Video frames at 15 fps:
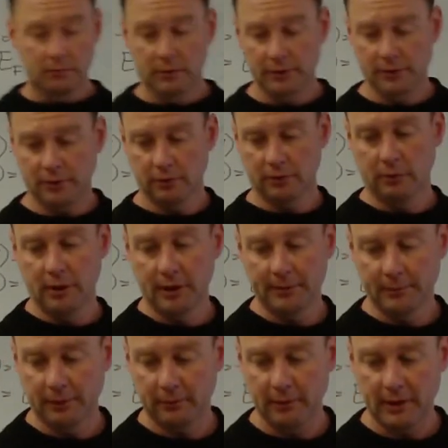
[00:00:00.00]
Well, so
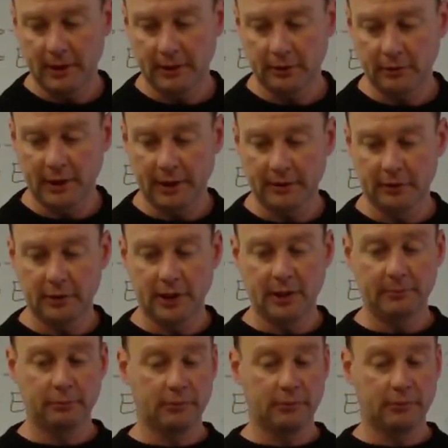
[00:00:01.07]
quantum 3 I try to keep